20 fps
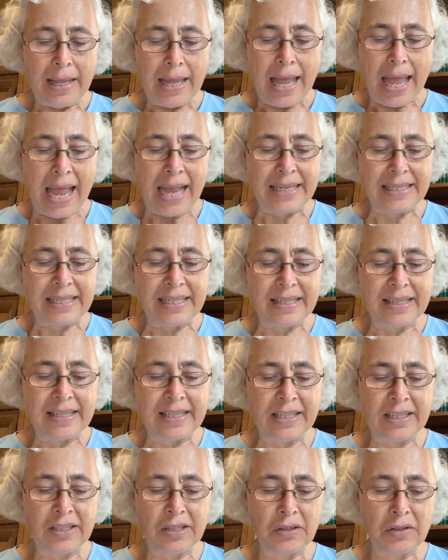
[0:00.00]
as his
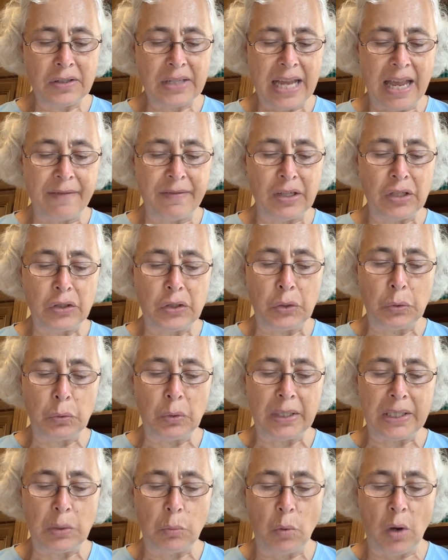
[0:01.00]
sisters, having
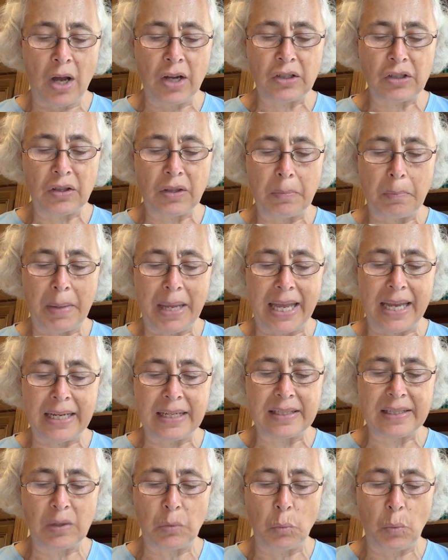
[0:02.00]
duly washed the
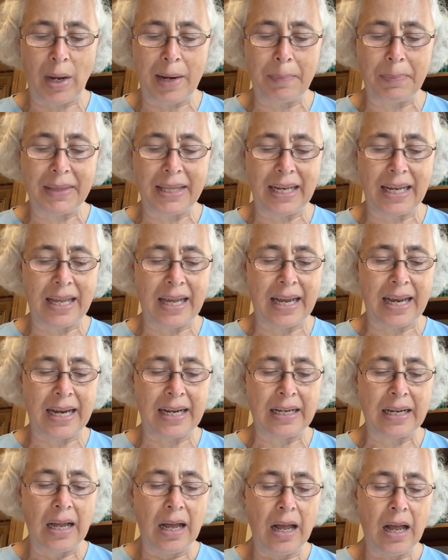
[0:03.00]
pegs and wiped the
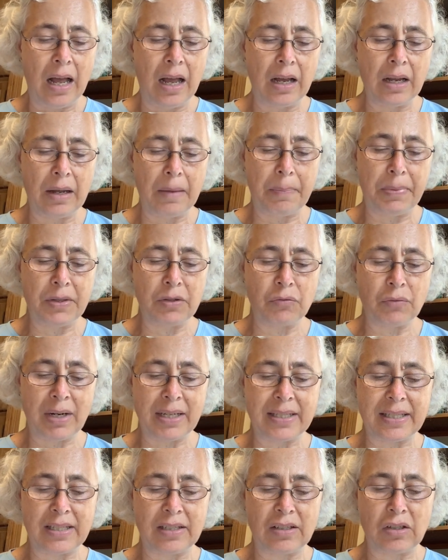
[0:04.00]
line, hung up the
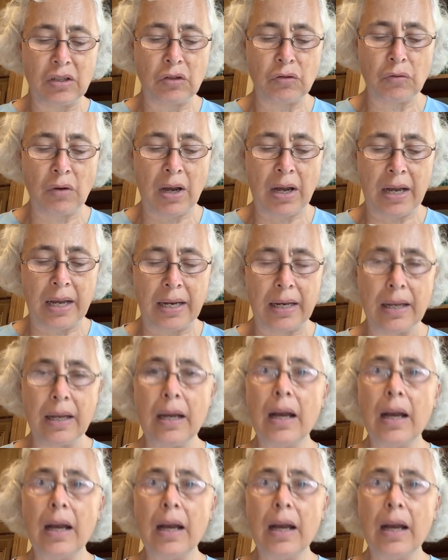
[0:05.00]
dresses to dry.